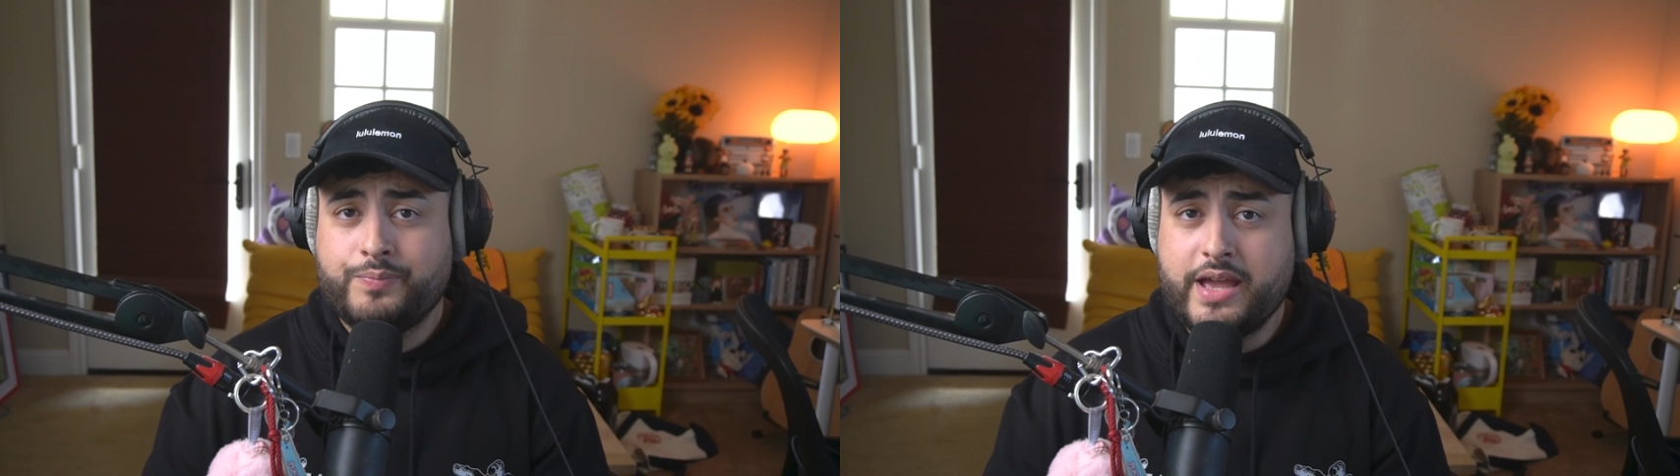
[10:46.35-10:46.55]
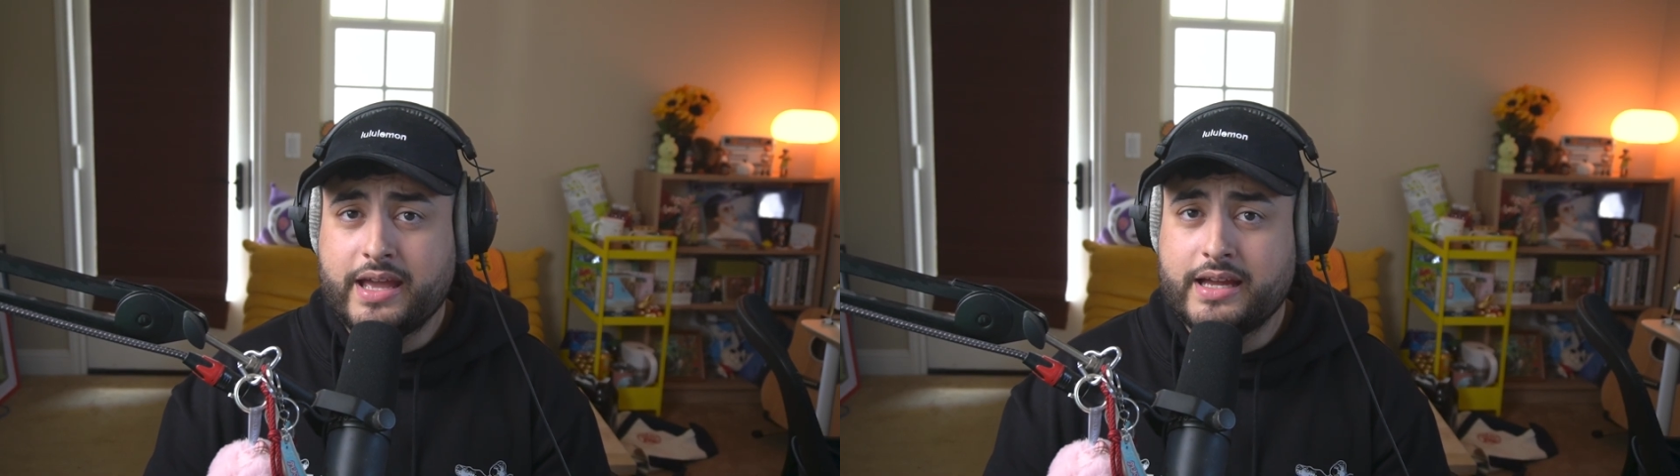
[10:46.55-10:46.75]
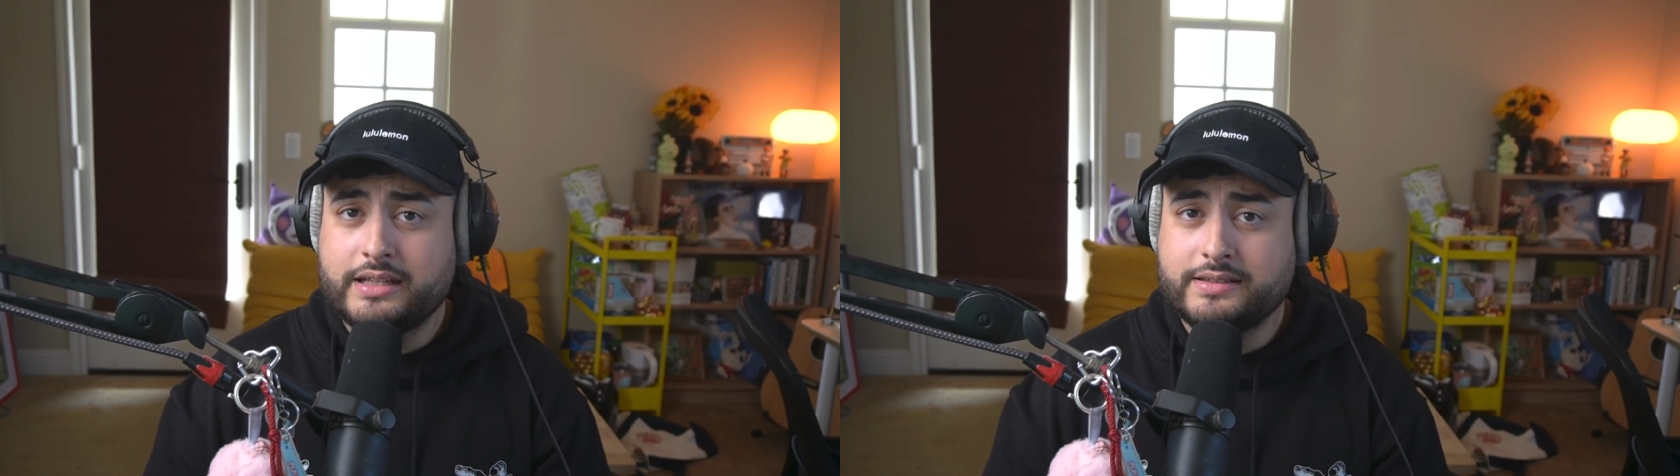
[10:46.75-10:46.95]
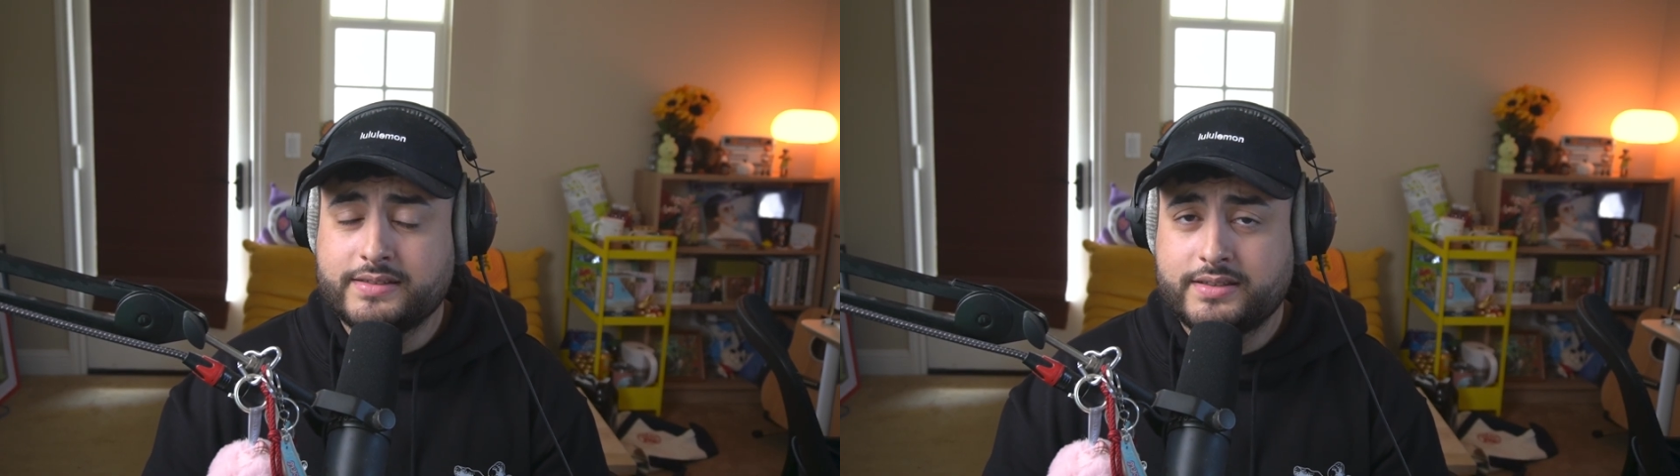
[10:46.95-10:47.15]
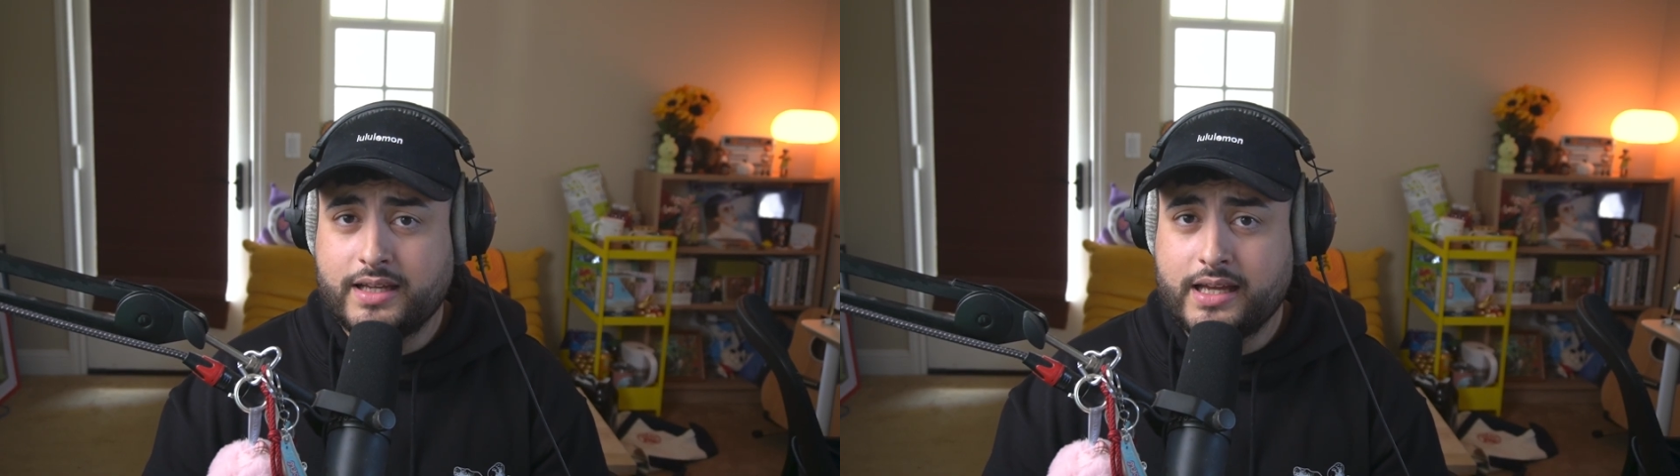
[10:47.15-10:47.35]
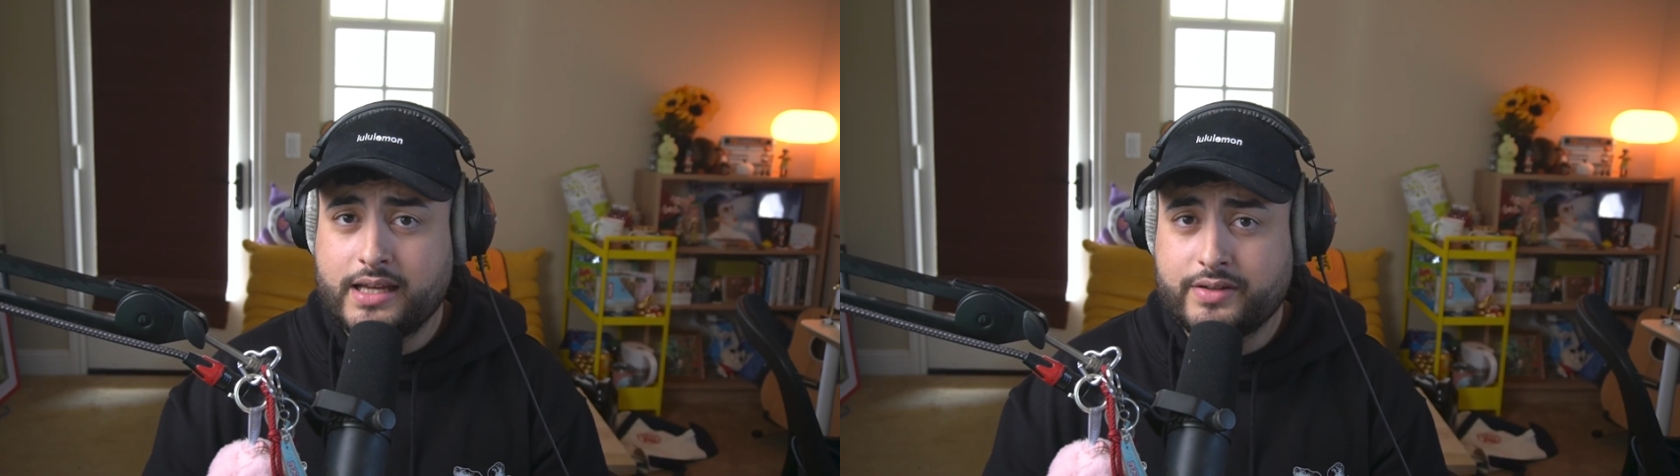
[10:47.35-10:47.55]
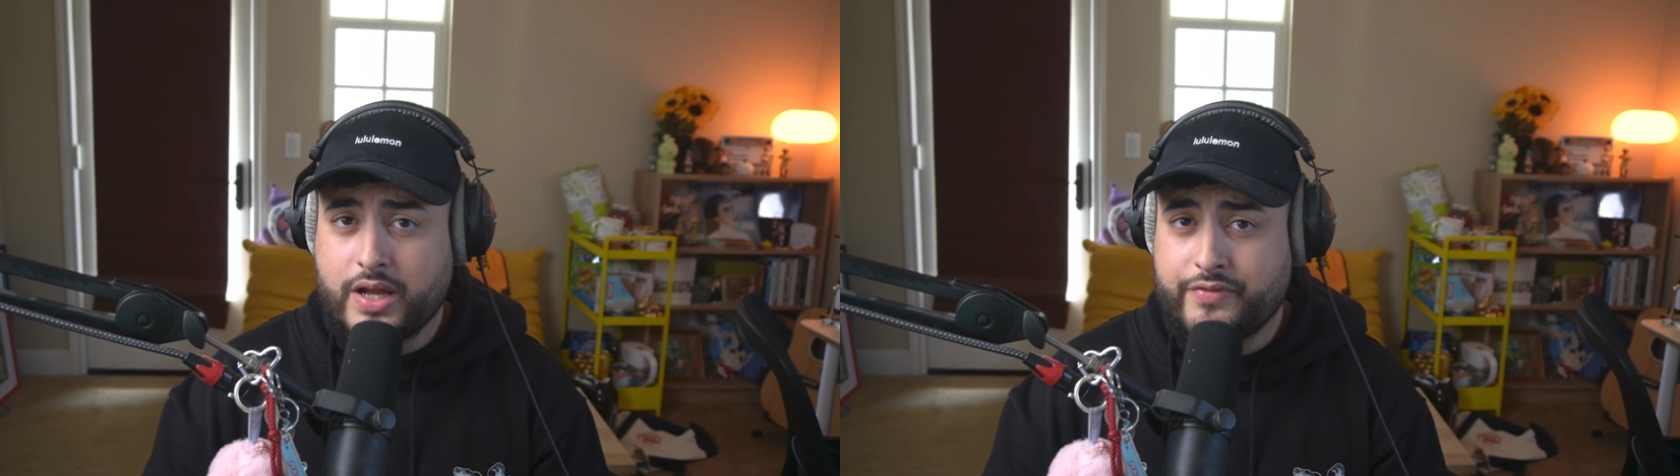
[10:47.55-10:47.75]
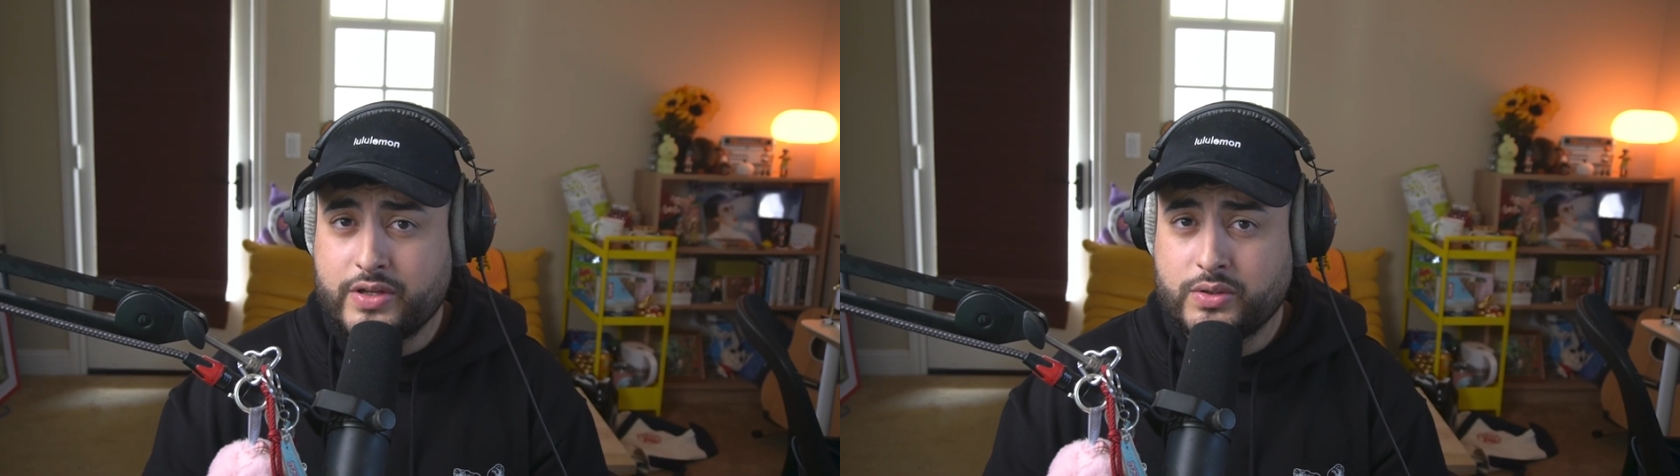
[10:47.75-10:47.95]
and
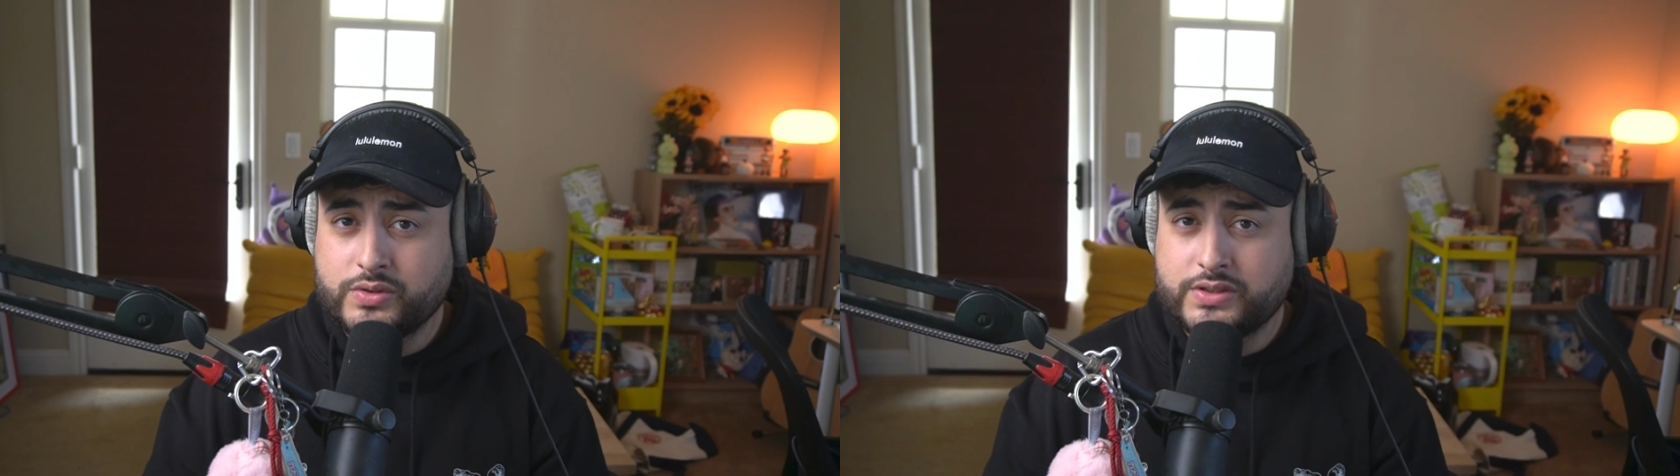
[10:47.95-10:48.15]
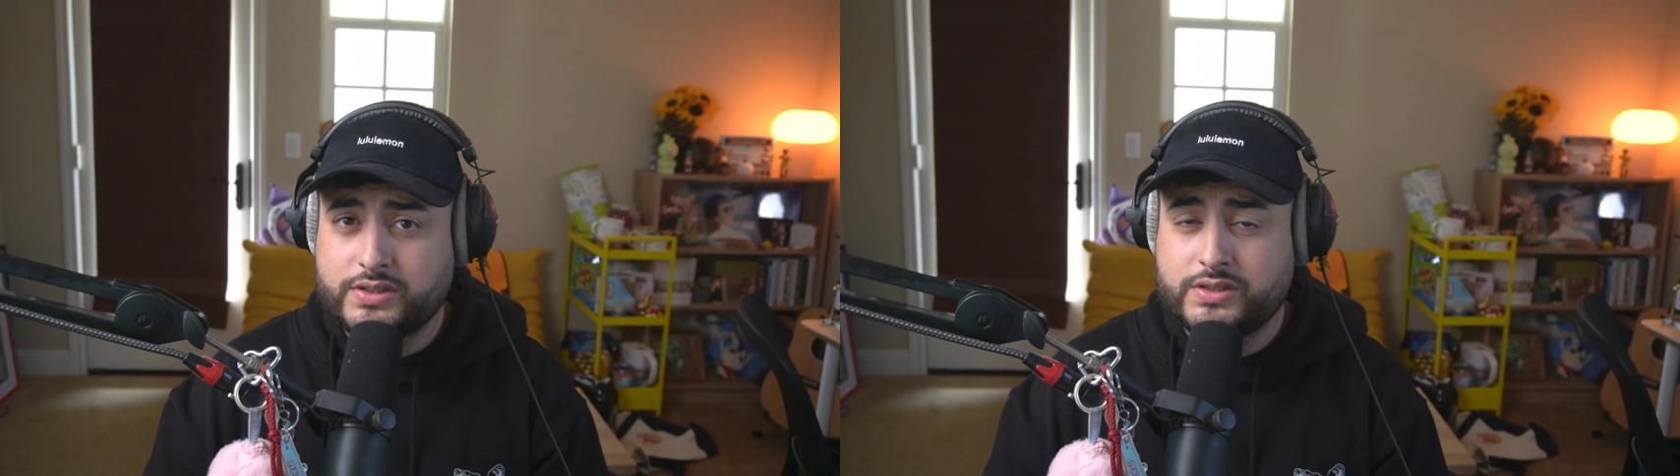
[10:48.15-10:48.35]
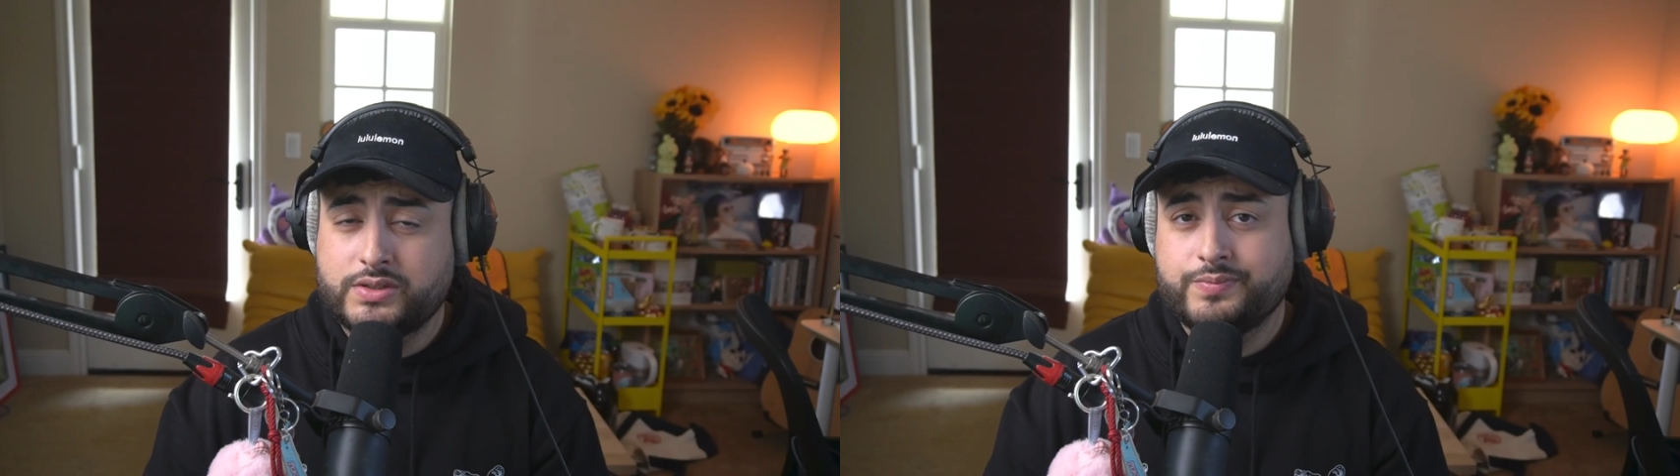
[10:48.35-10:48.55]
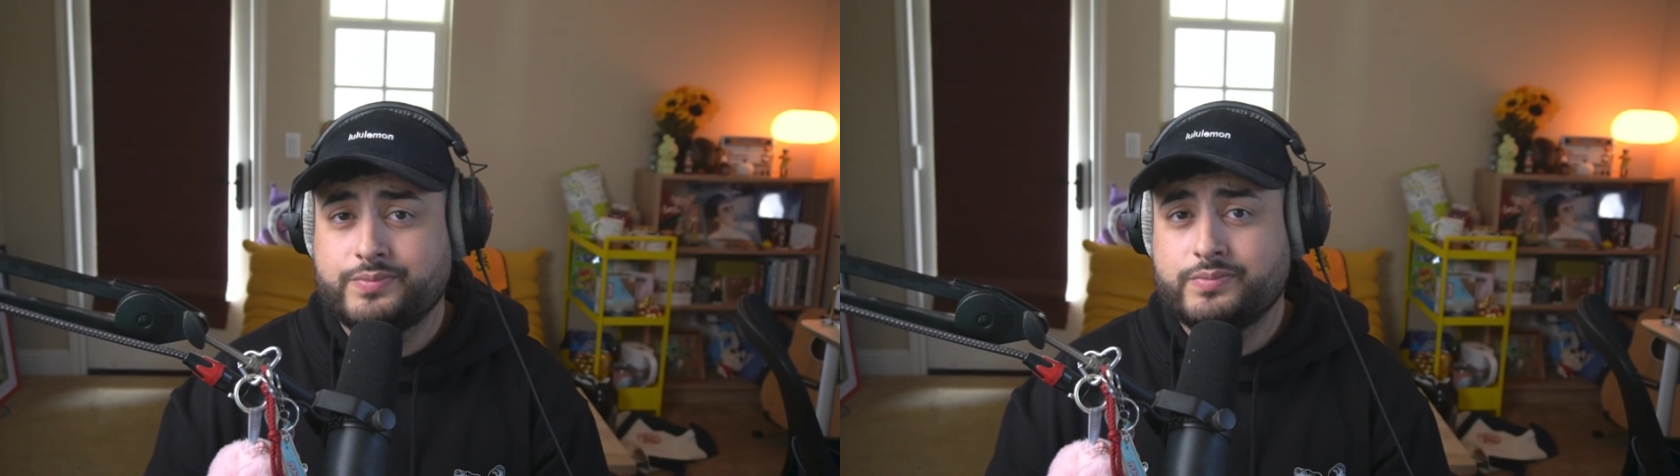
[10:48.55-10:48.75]
it feels